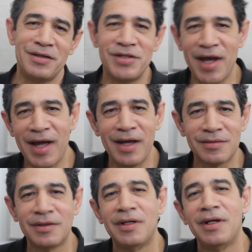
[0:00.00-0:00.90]

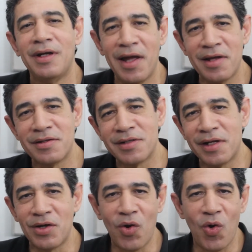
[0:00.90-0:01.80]
jazz is
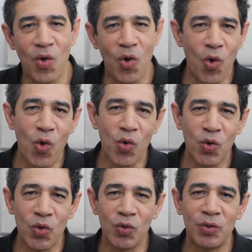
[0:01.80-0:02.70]
an
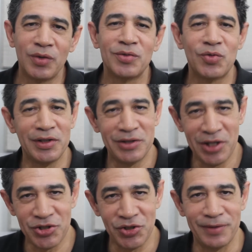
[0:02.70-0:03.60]
oral
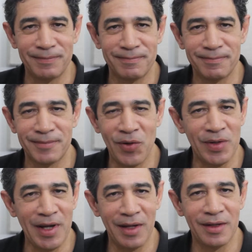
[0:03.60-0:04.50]
tradition,
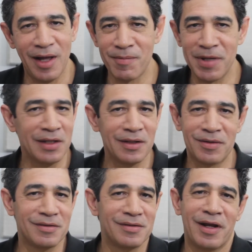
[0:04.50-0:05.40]
okay? I mean,
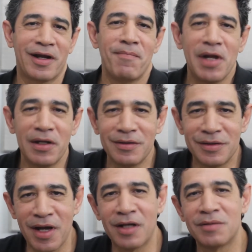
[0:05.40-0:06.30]
there's like a million
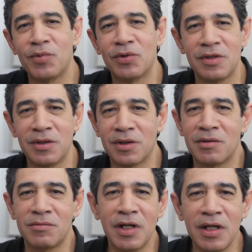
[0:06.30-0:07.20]
jazz books that you
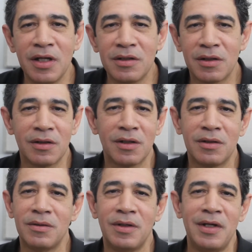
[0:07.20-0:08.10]
can read. You can
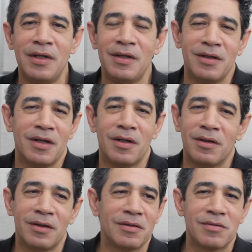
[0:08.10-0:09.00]
go,
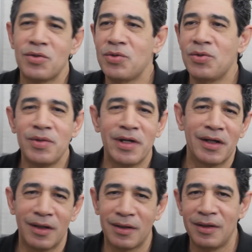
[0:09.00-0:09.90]
at school
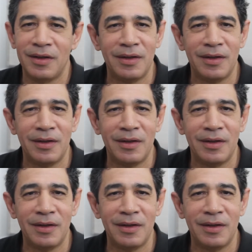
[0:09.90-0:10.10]
and get